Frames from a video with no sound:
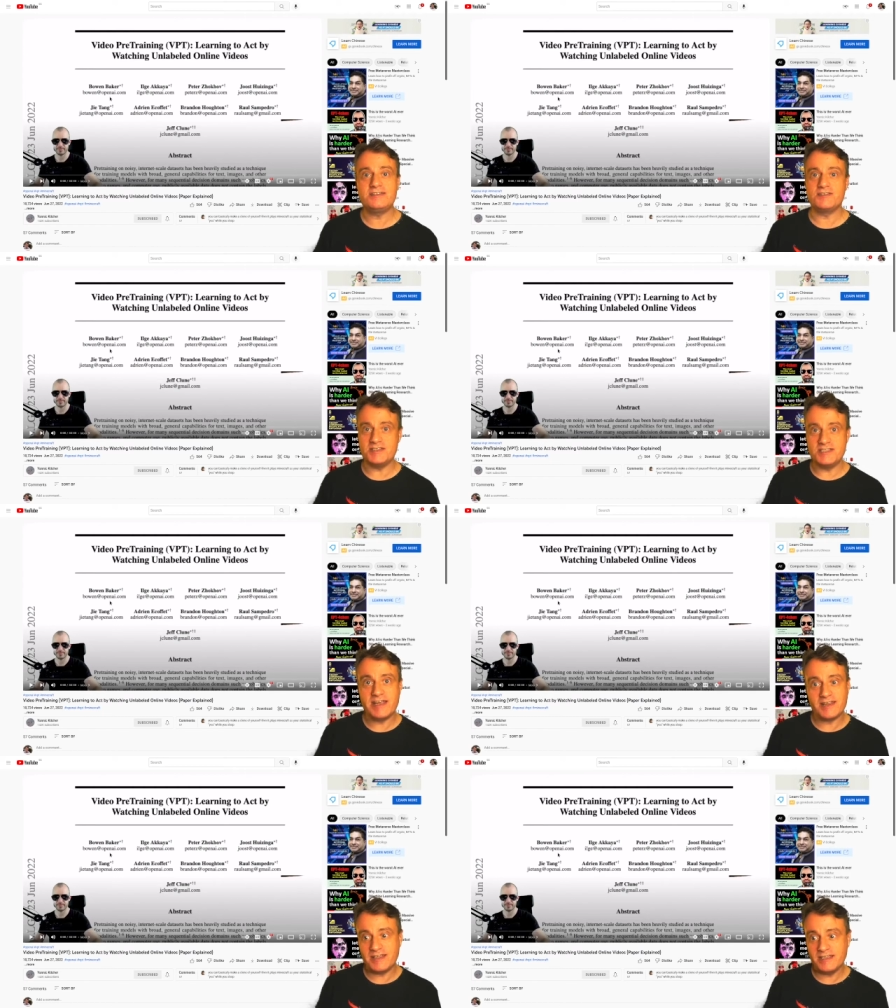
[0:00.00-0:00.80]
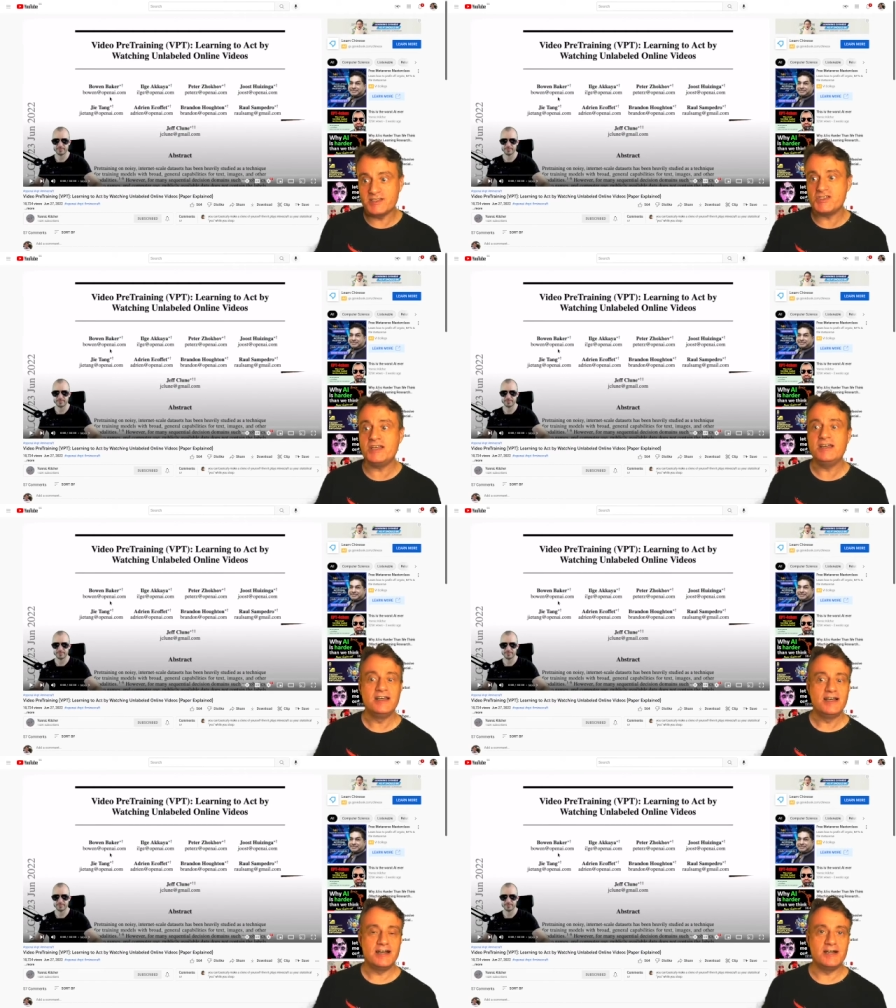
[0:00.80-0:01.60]
So this is Yannic Kilcher.
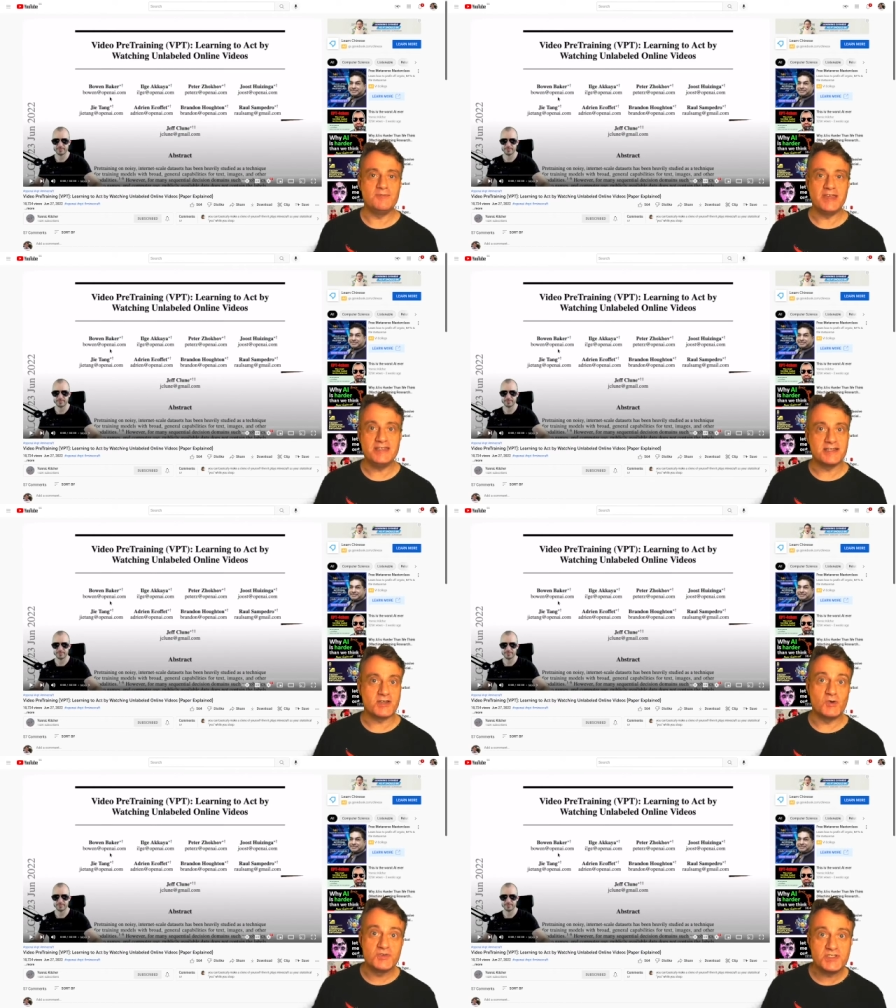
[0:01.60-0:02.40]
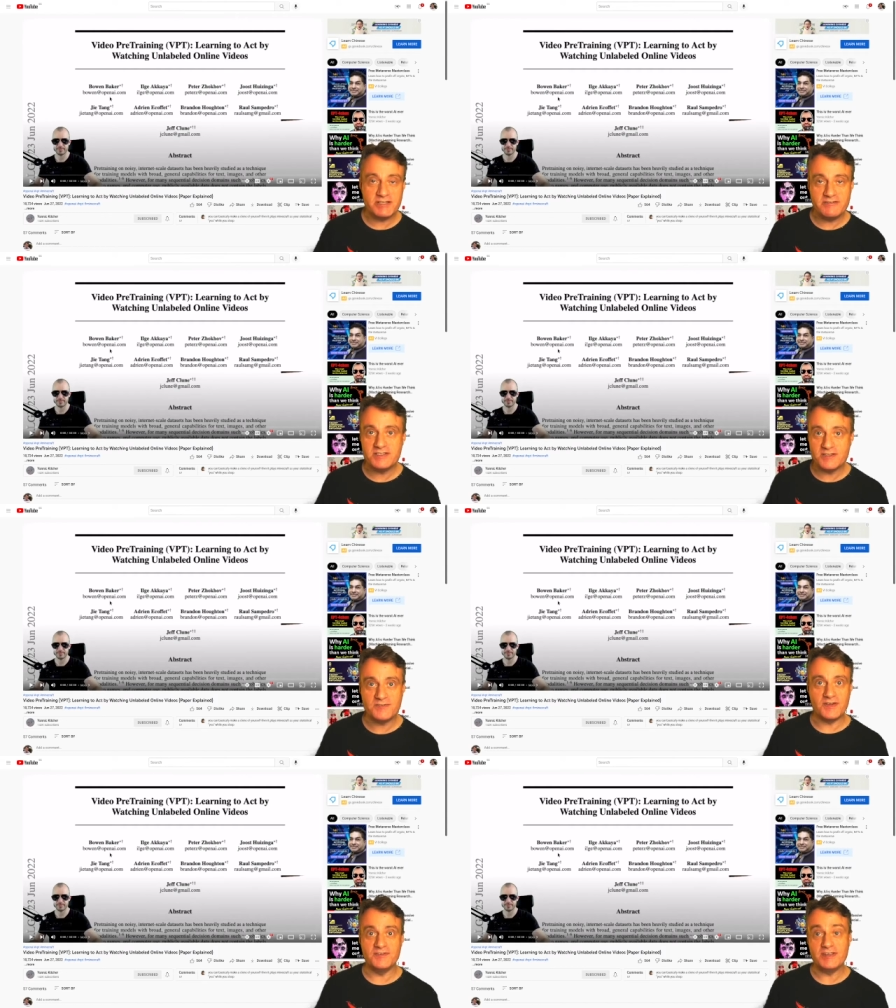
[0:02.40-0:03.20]
Um, he does a whole series of,
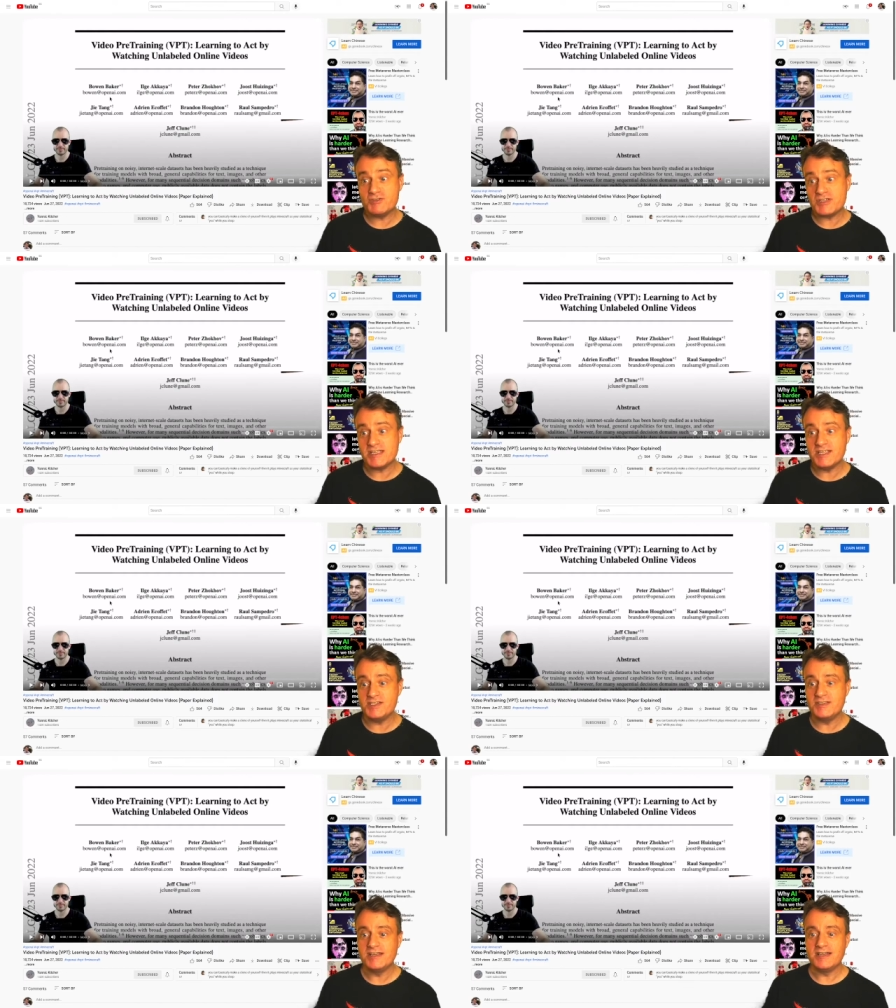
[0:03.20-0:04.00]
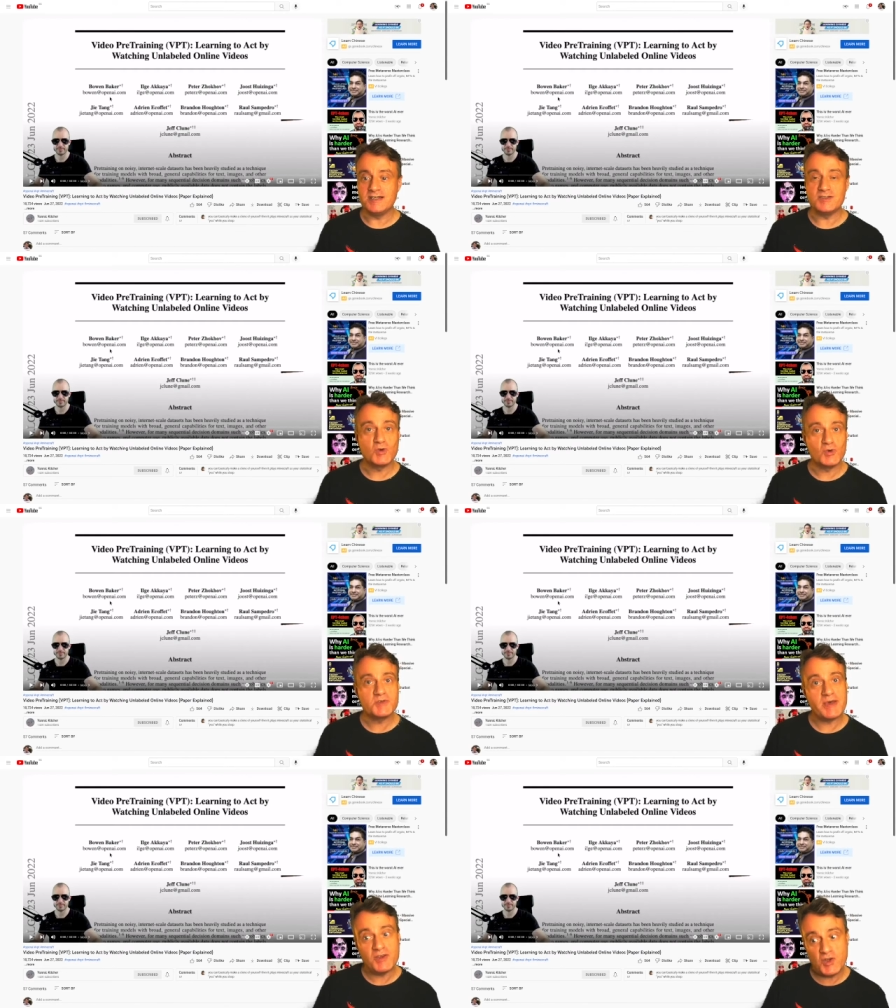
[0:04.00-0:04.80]
of interesting uh, talks
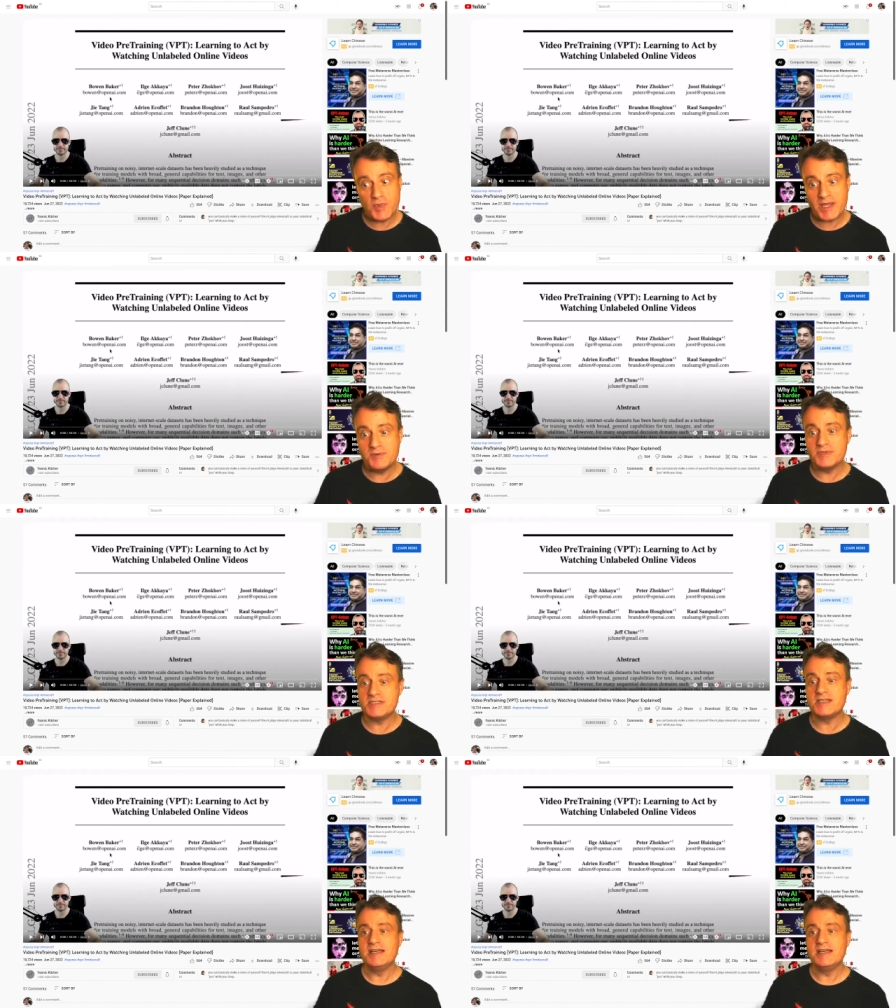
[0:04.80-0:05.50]
about new papers.